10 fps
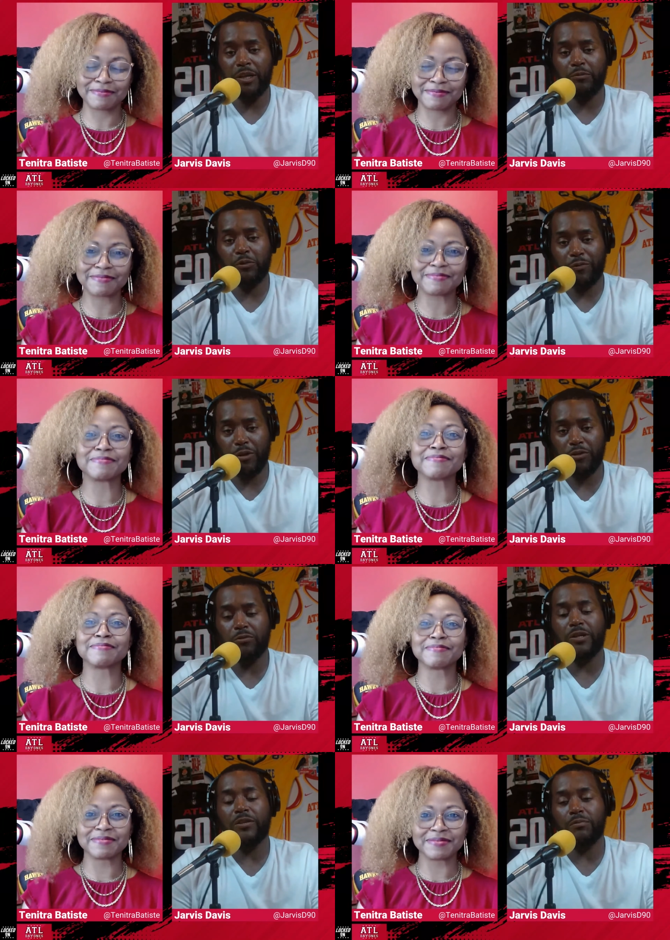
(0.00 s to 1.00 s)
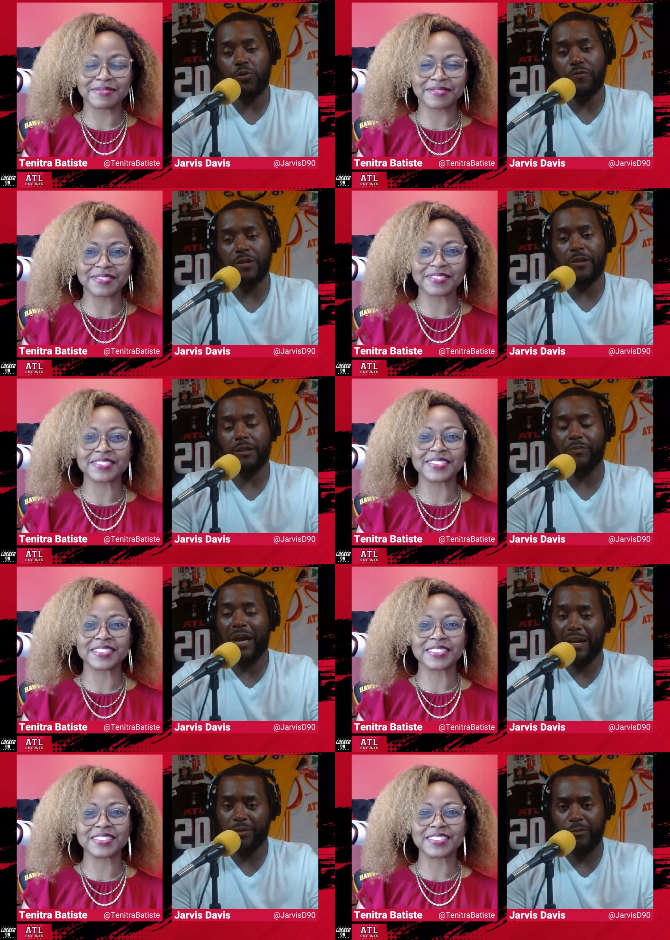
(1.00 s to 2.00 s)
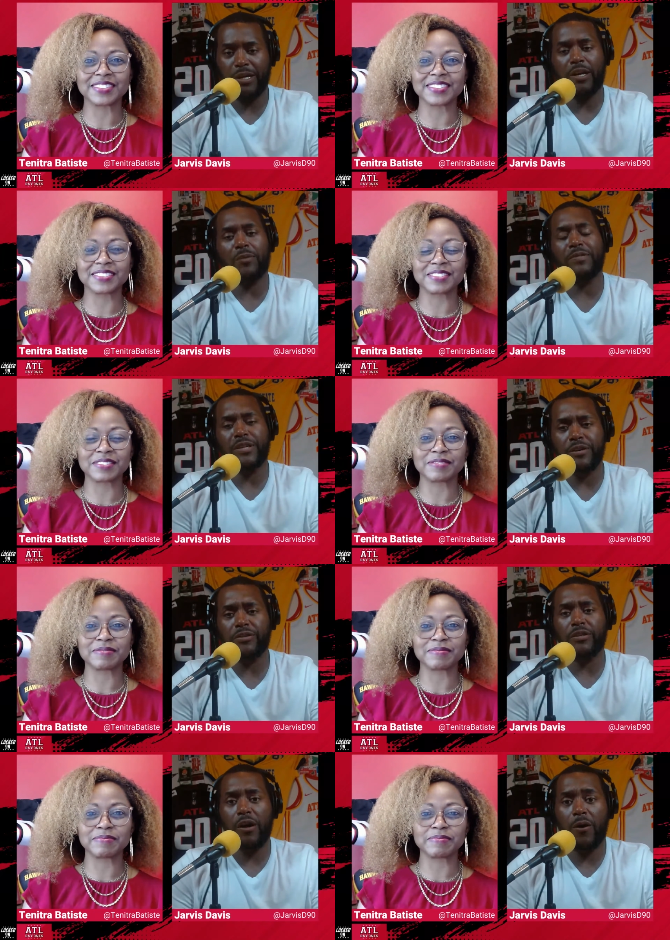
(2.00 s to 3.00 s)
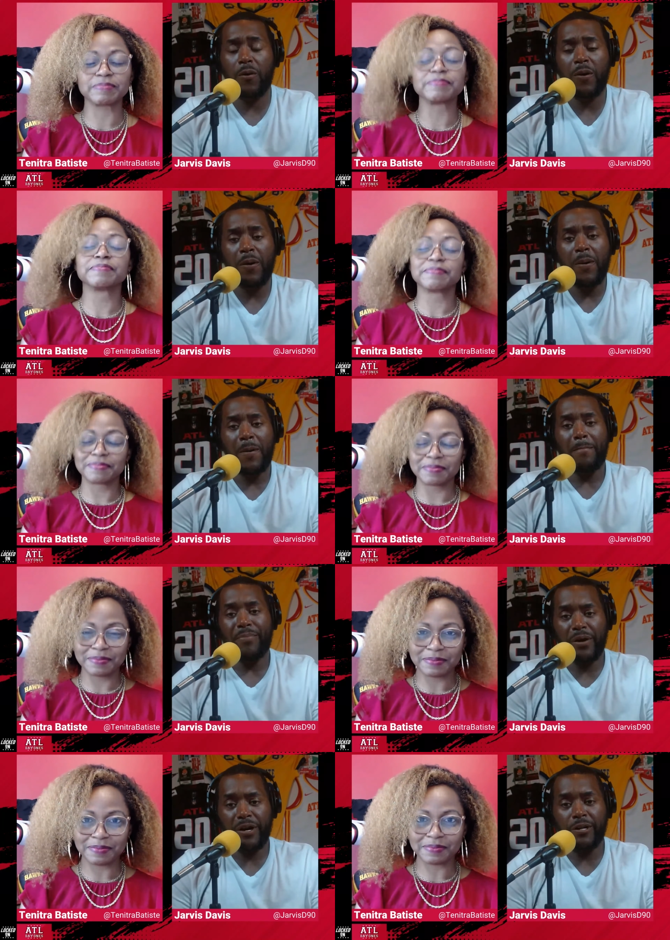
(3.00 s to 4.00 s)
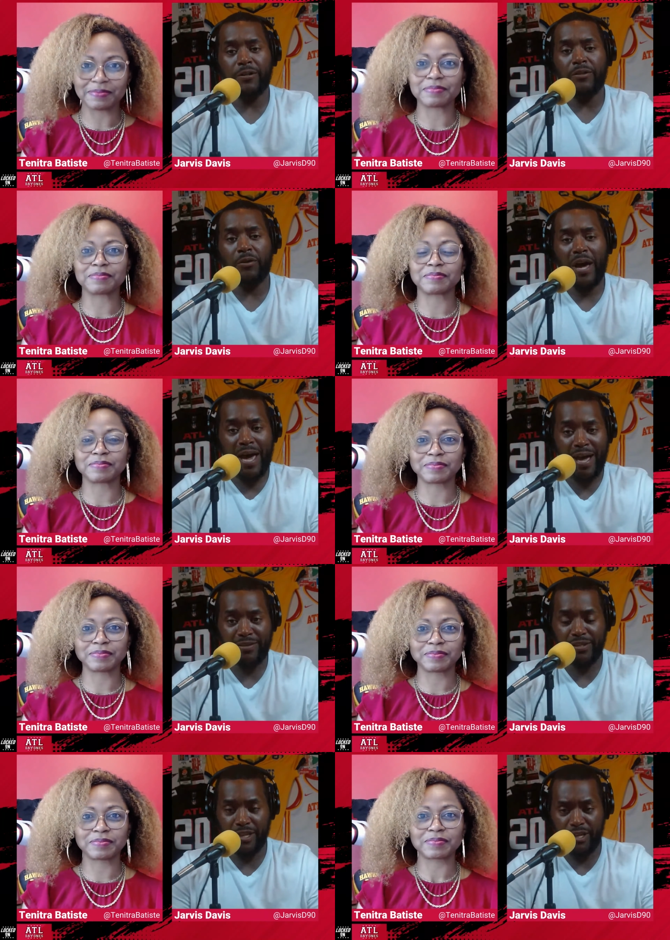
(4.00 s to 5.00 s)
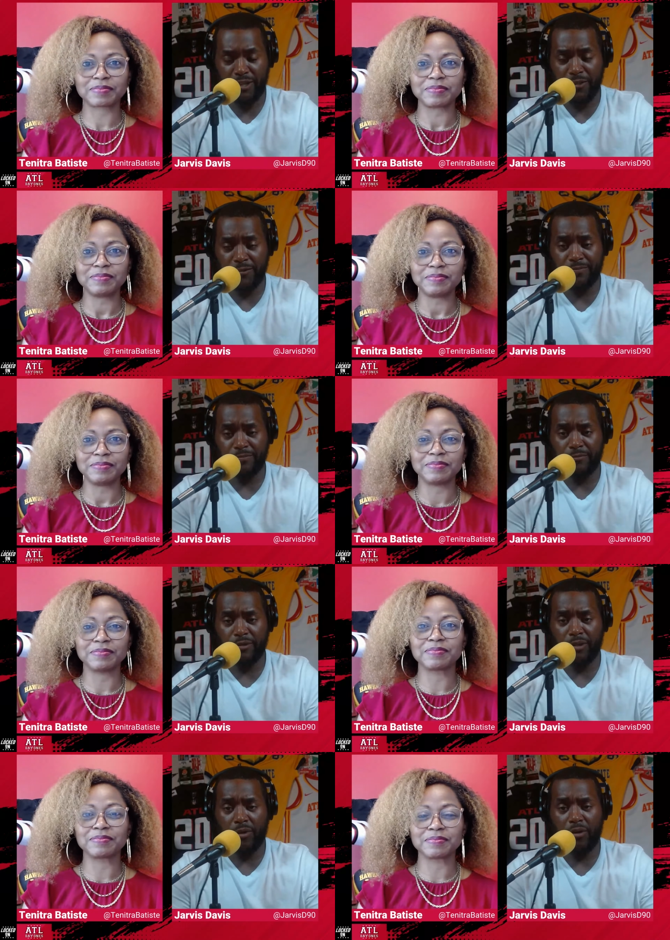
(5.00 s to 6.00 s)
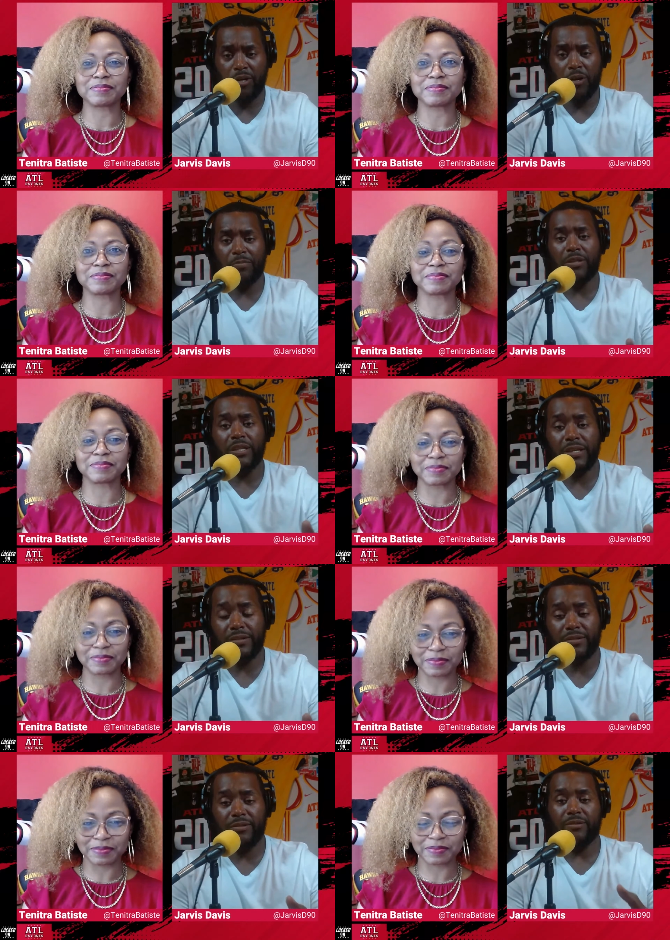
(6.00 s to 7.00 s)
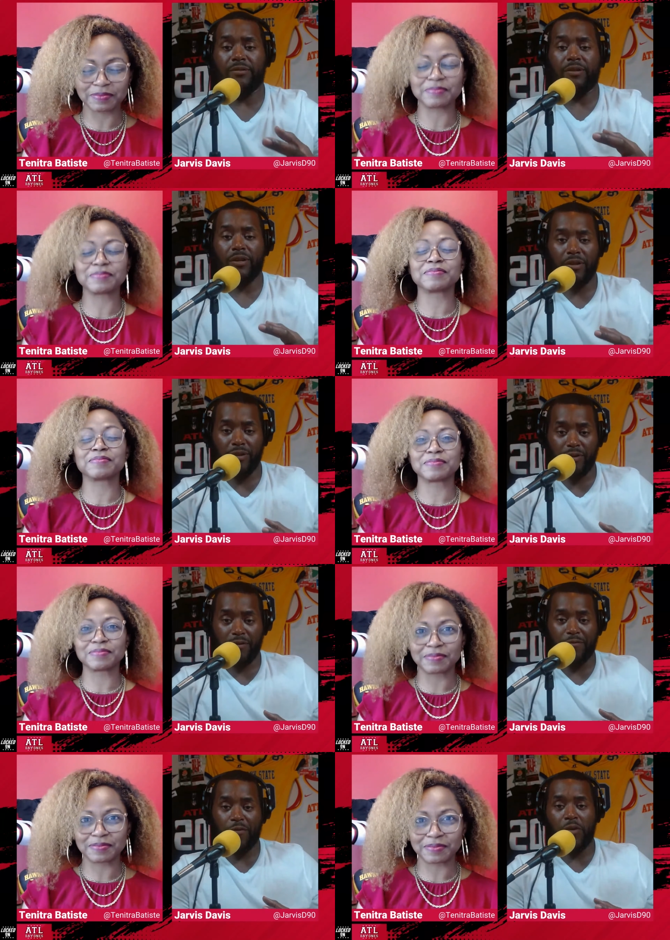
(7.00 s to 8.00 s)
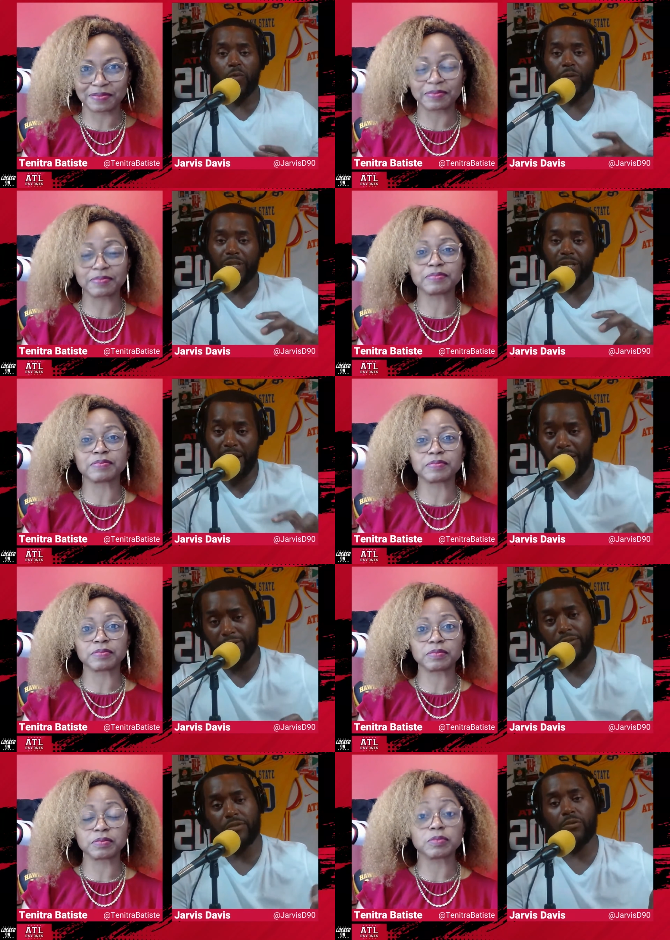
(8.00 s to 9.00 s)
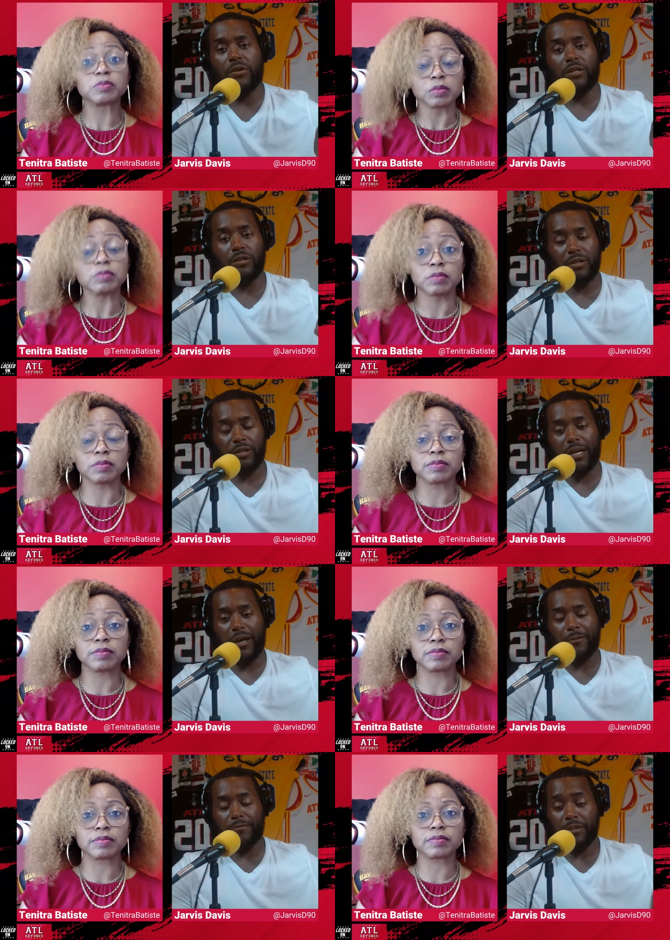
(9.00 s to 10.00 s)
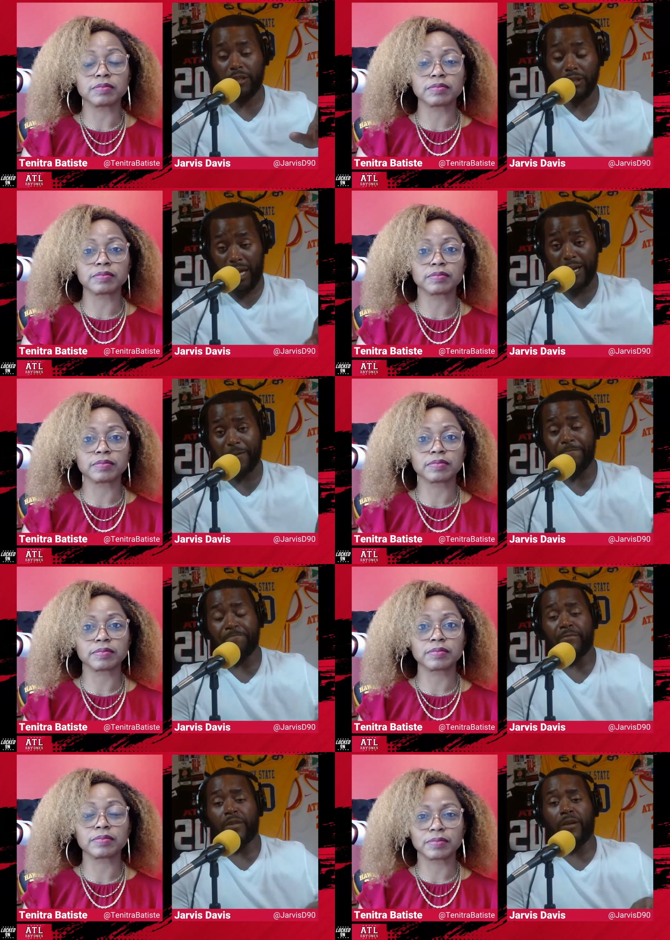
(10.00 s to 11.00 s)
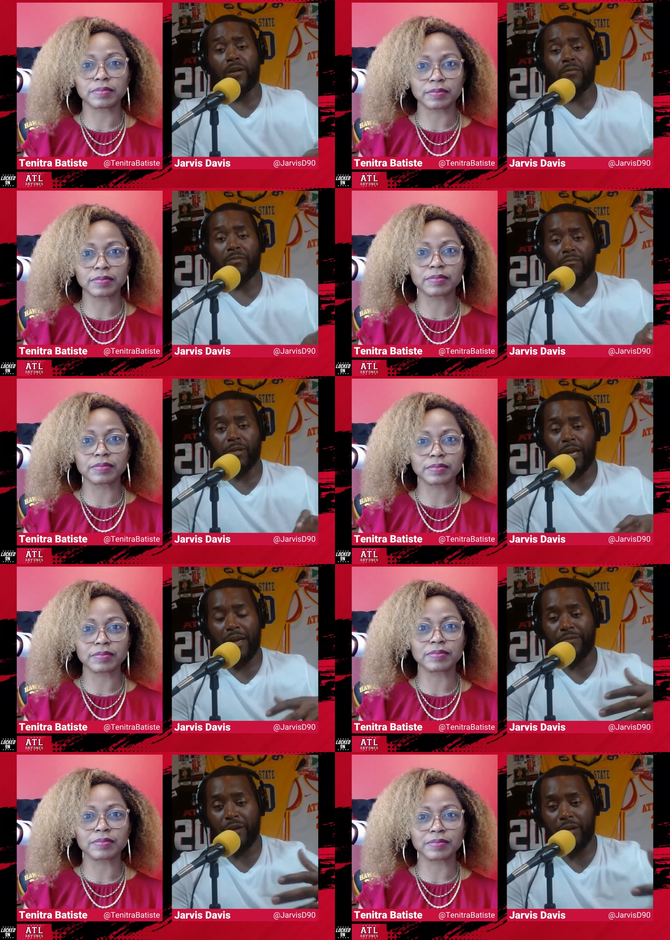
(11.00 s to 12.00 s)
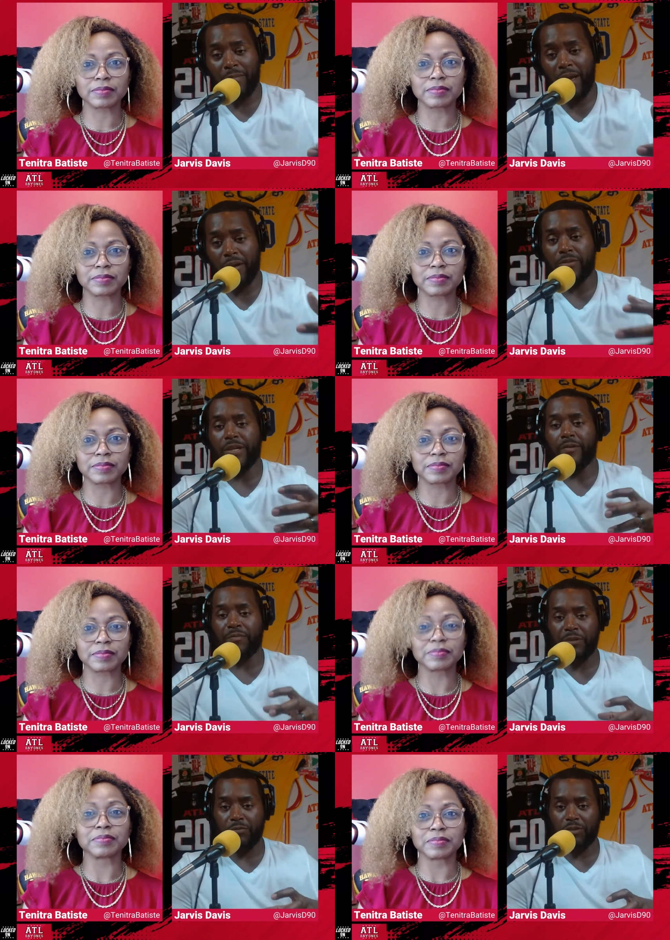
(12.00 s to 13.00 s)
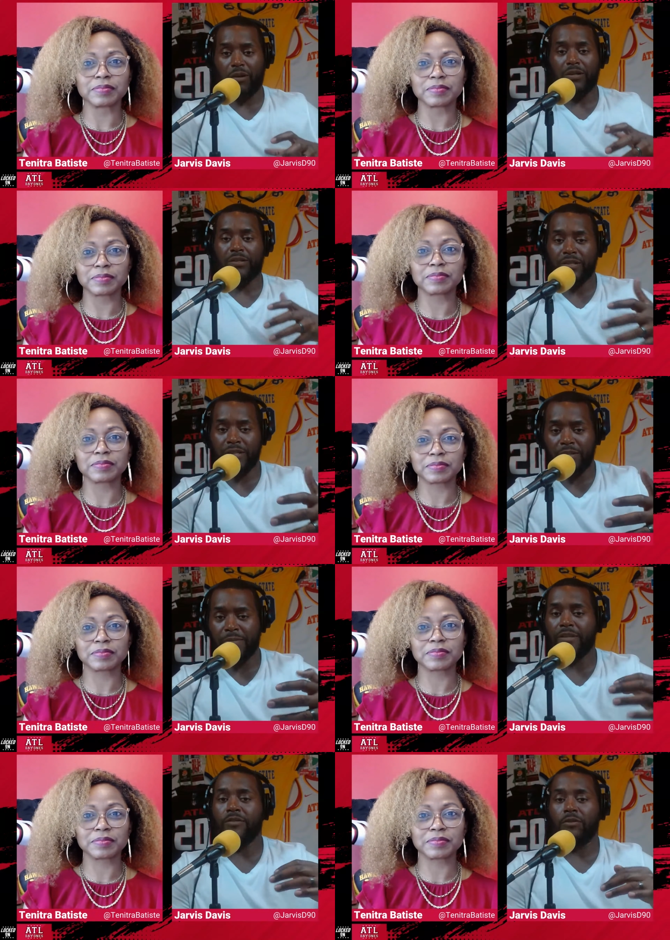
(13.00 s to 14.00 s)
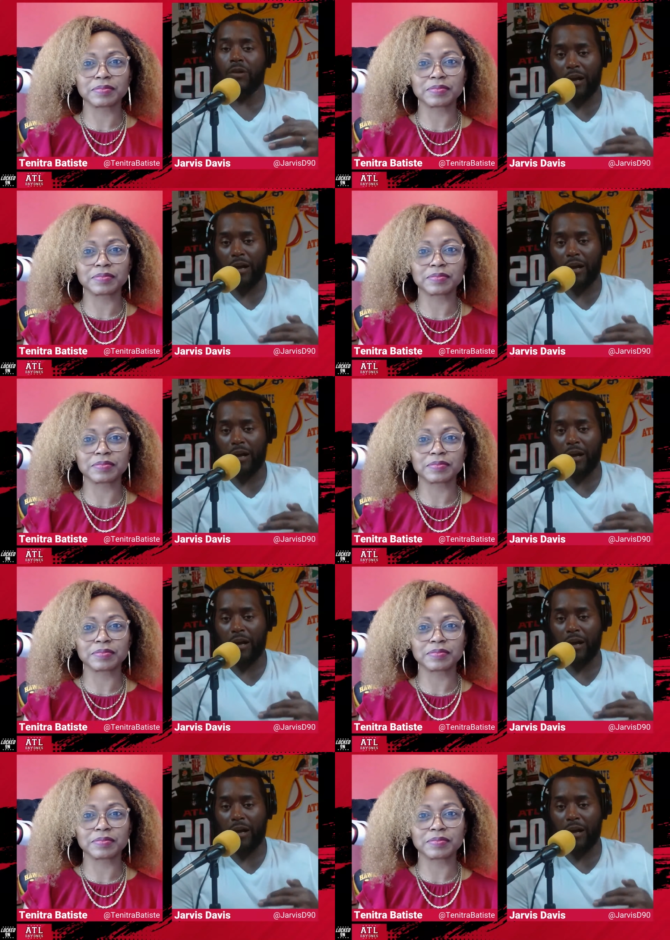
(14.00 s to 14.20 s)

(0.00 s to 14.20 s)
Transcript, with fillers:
Speaker 1: he was referred to in the movie. He passed away a couple of years ago. But, you know, as the, you know, a couple of leaks of what the characters are going to look out, look like um, have come out and people starting to see them and, you know,